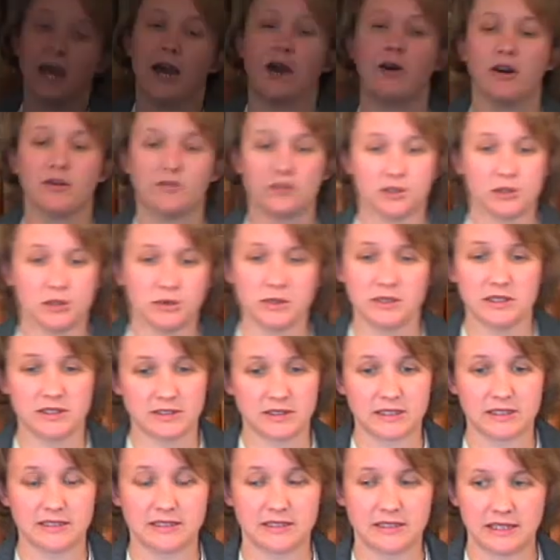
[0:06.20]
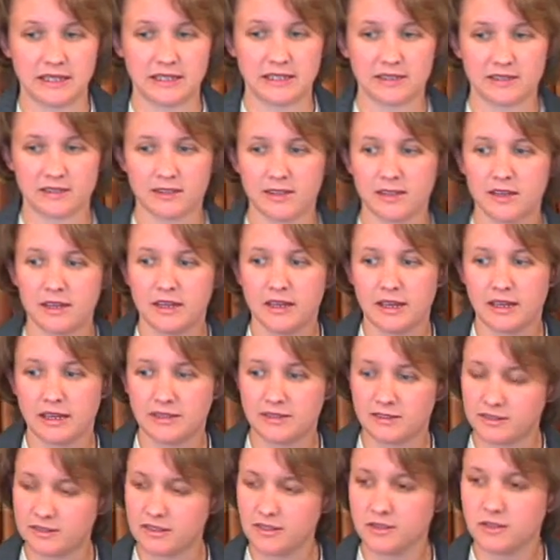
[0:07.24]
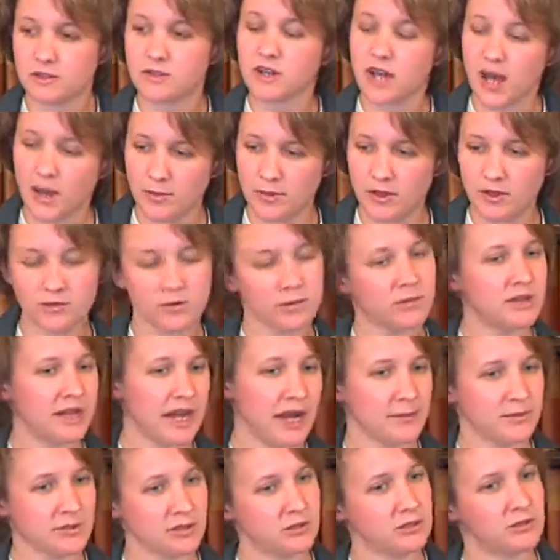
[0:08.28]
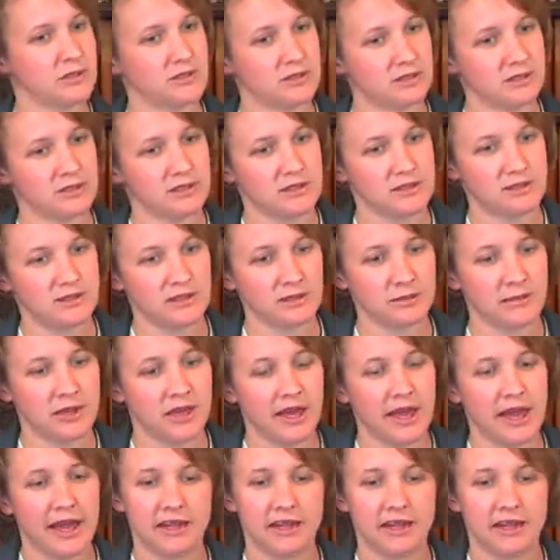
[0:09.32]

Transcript: However, Louis XVI is still coming from an absolutist system,